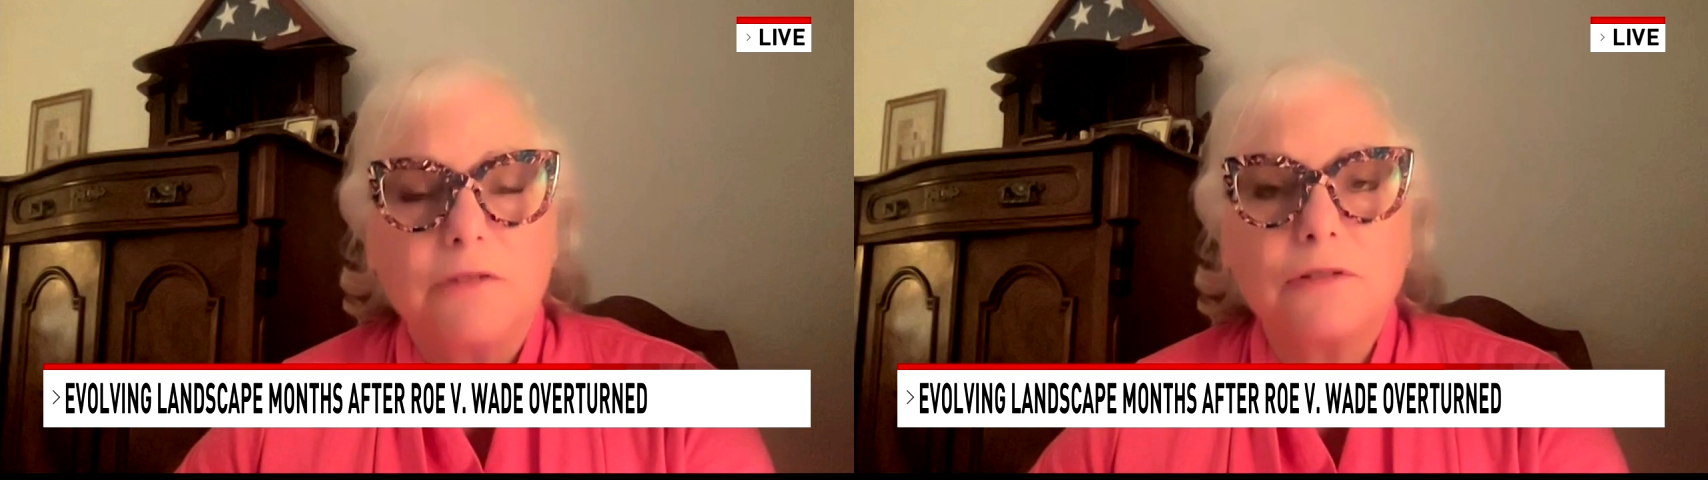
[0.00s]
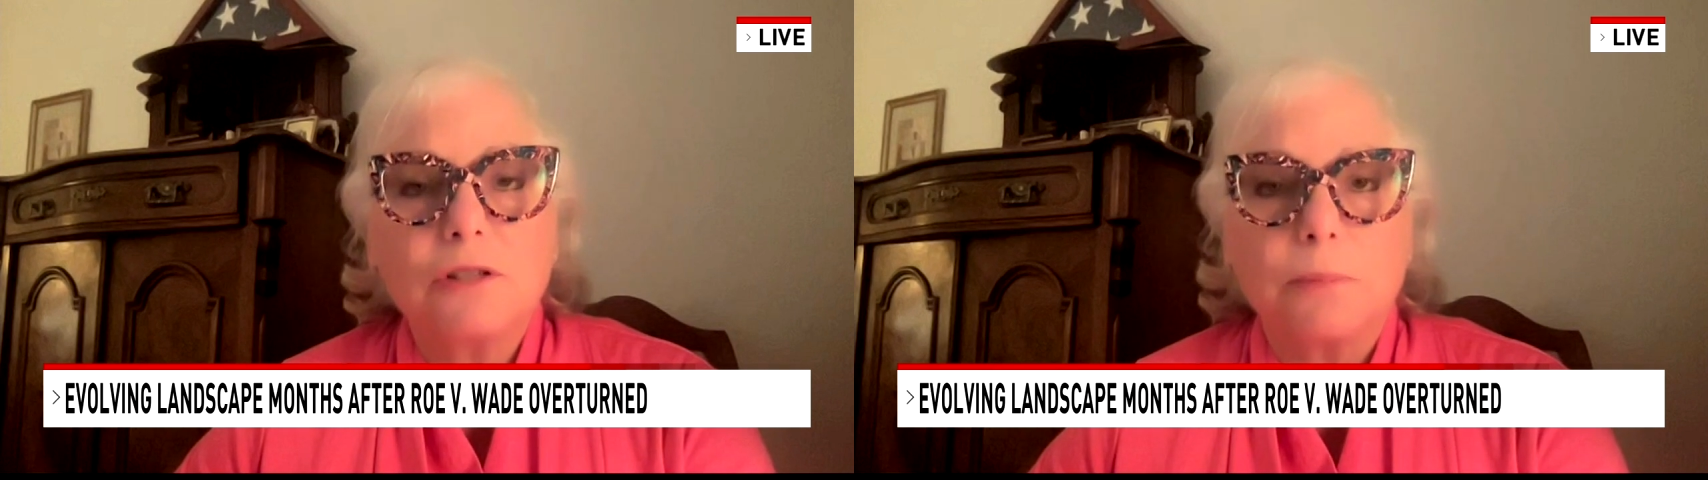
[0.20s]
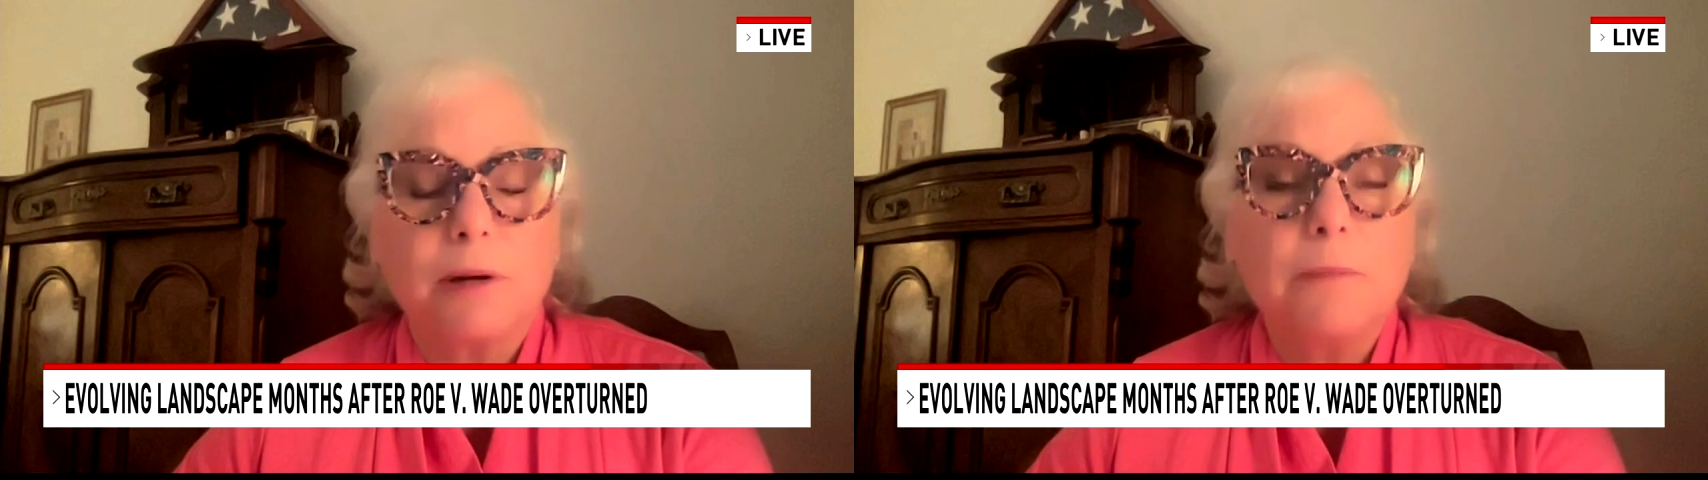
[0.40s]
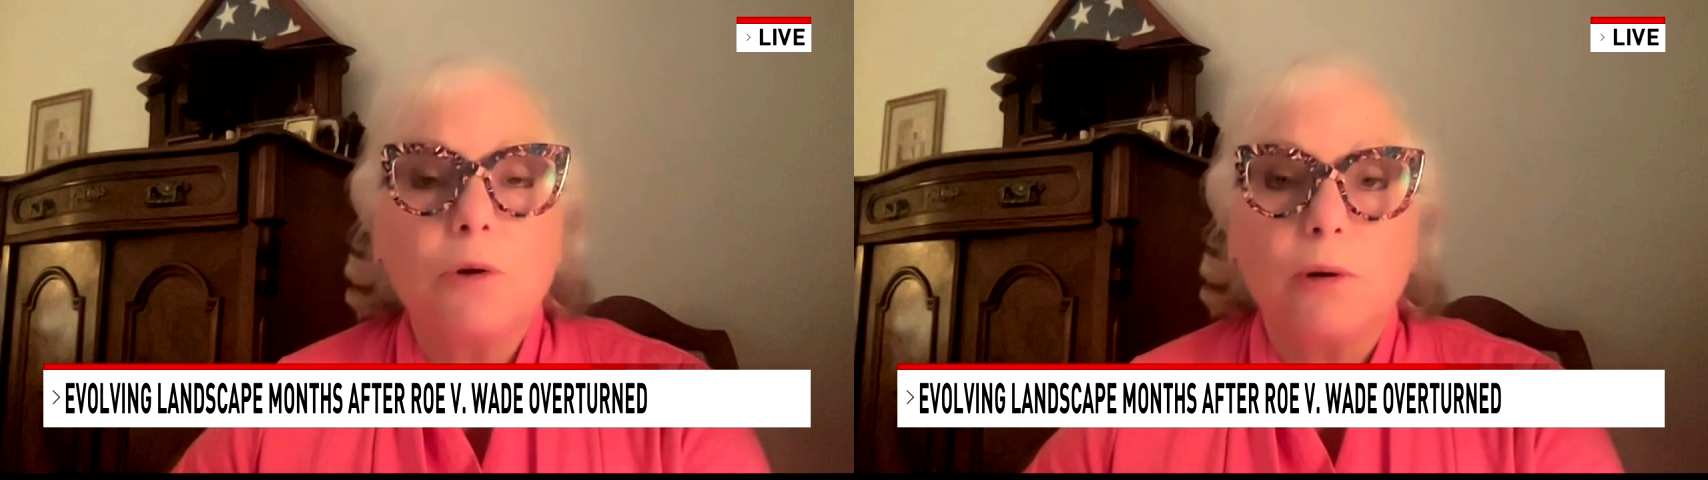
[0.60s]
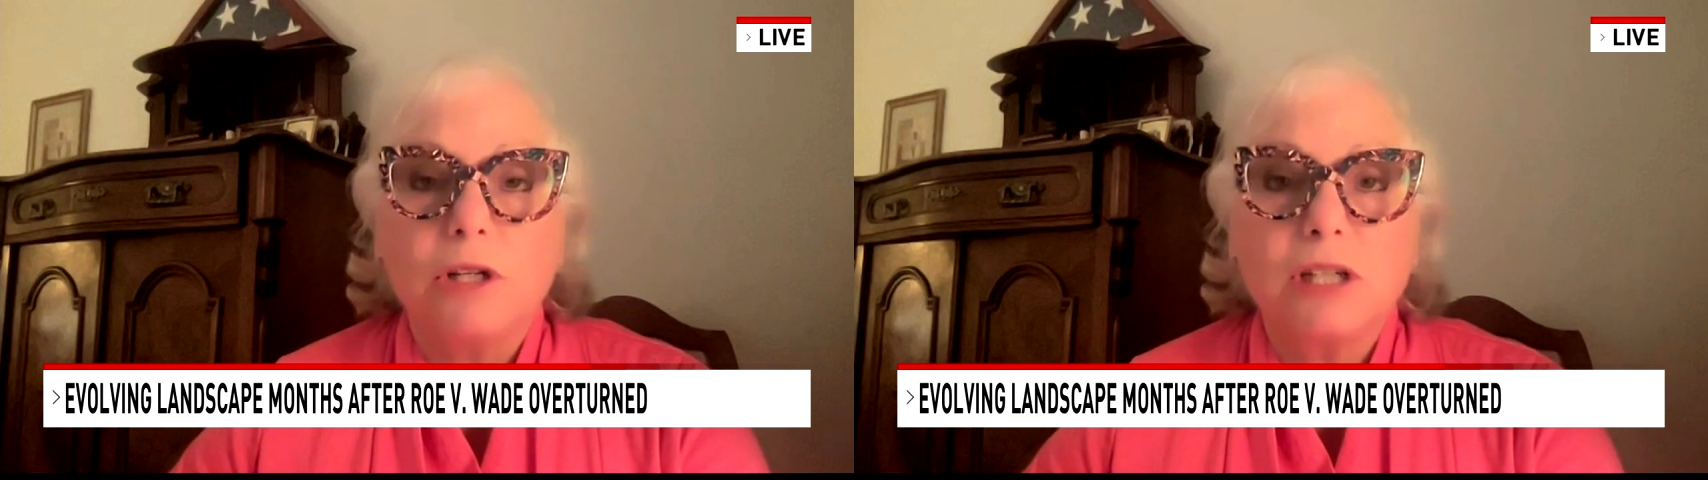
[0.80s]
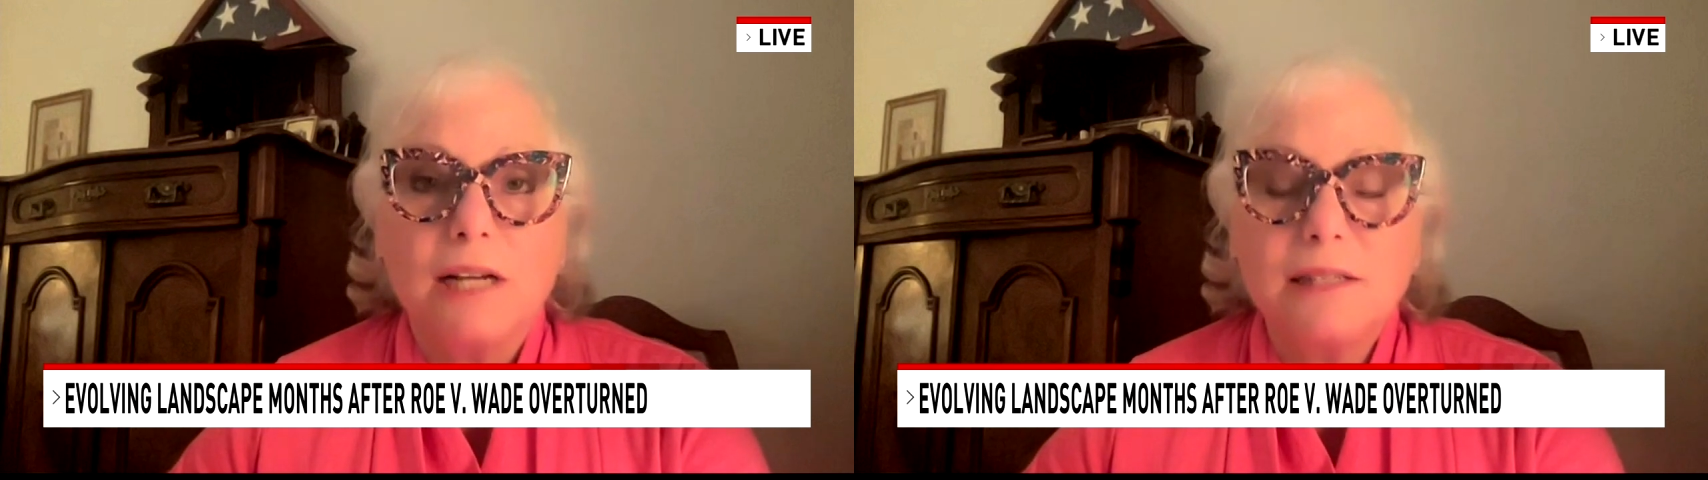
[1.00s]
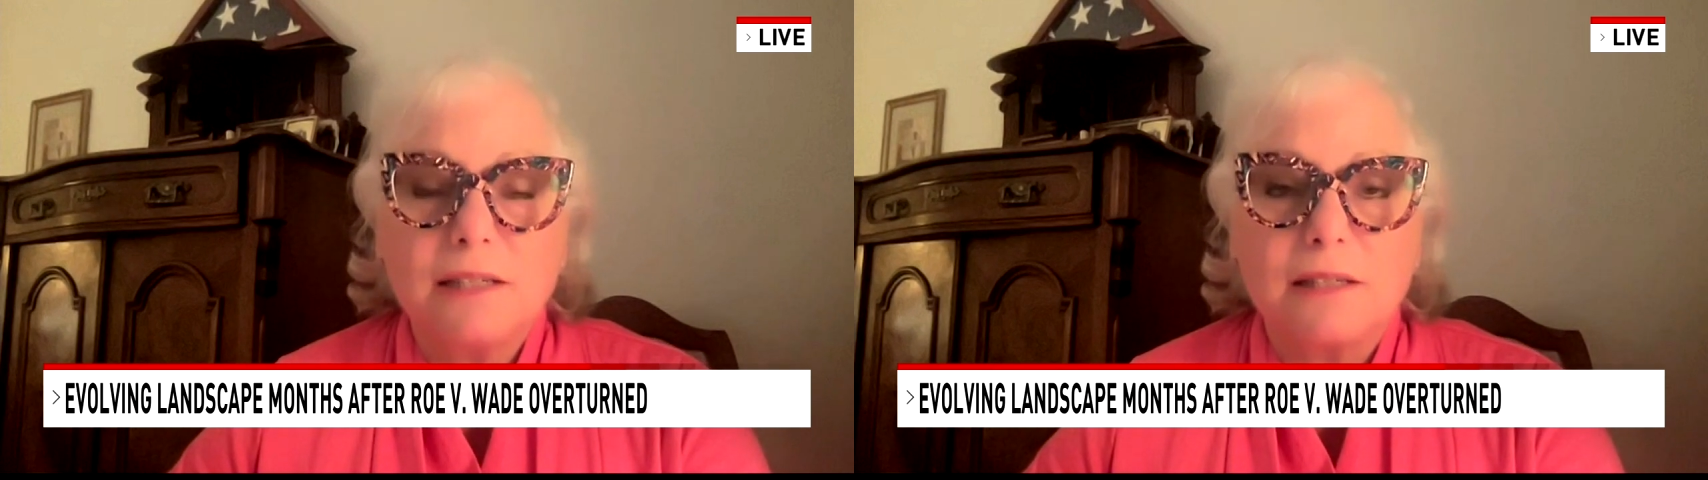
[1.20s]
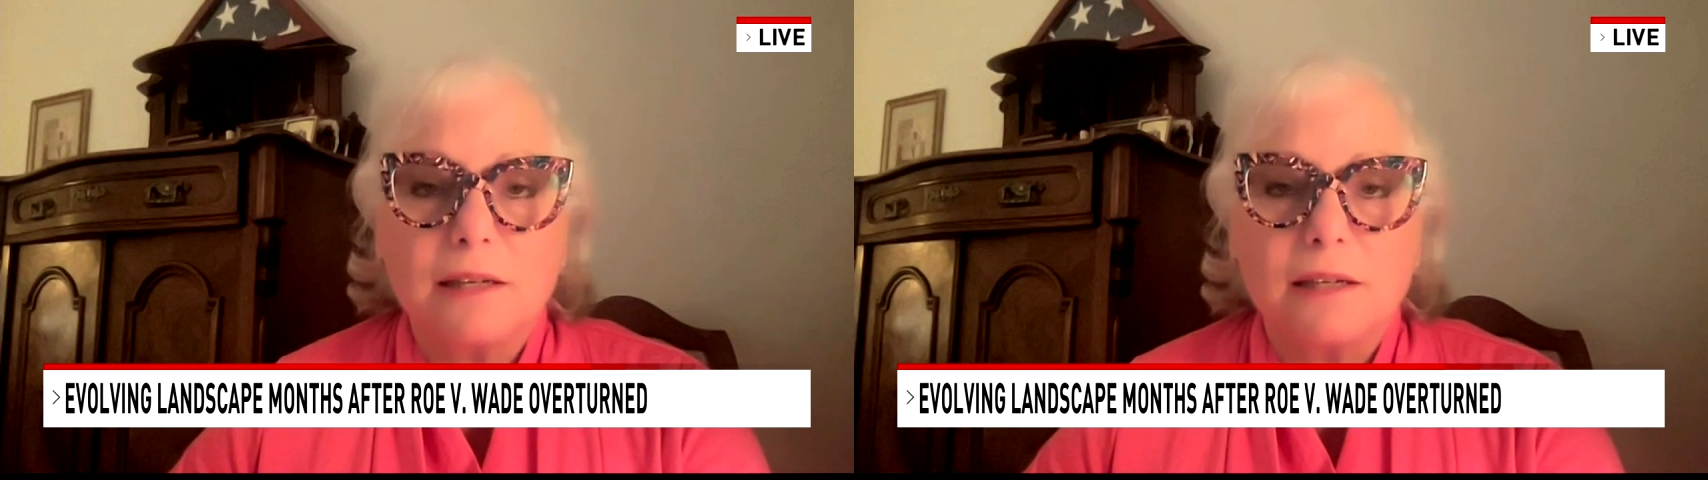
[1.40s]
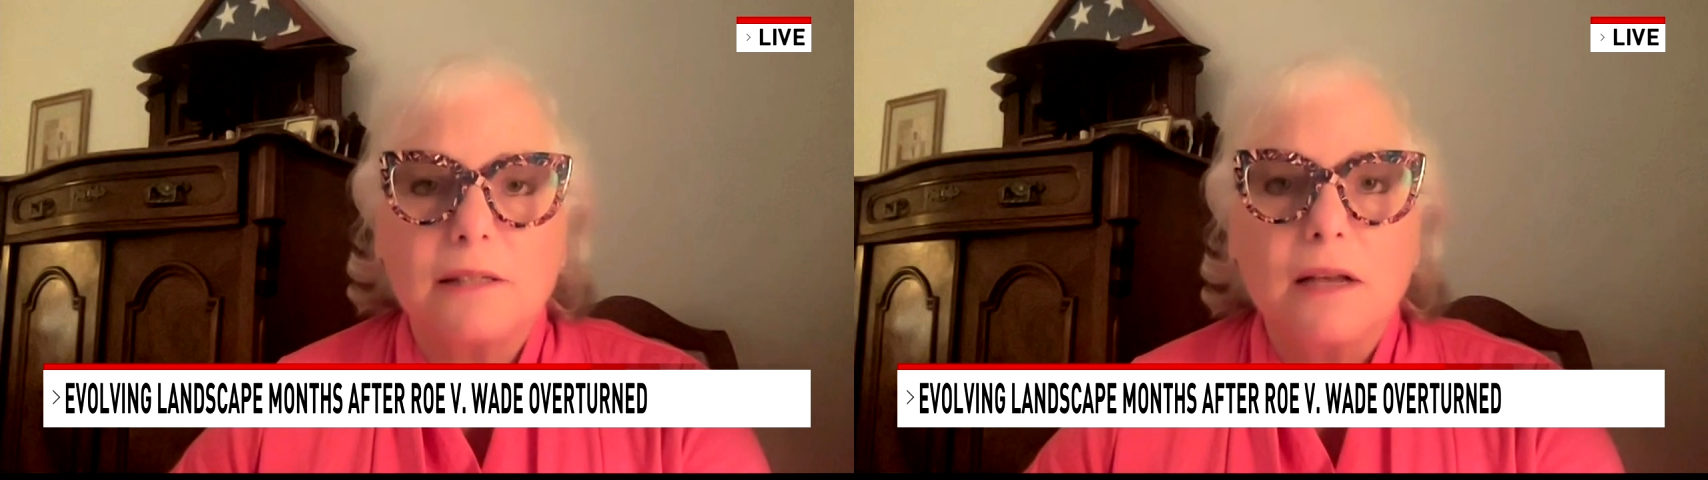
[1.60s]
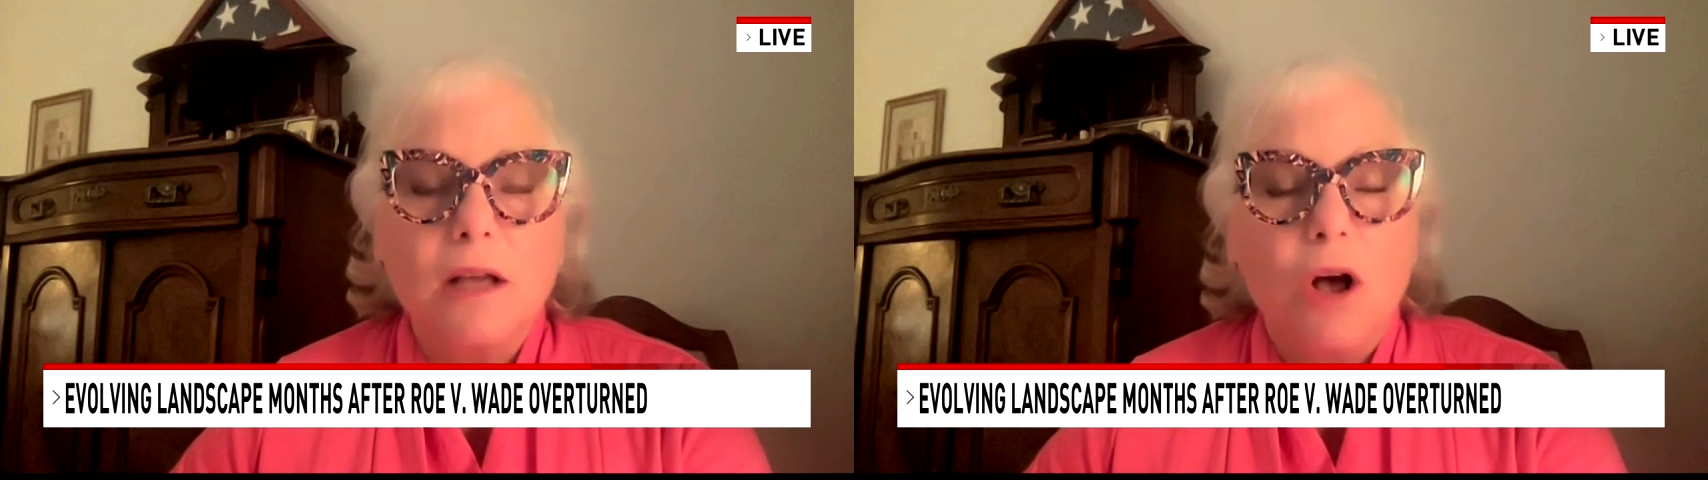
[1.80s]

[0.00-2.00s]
Supreme Court justices,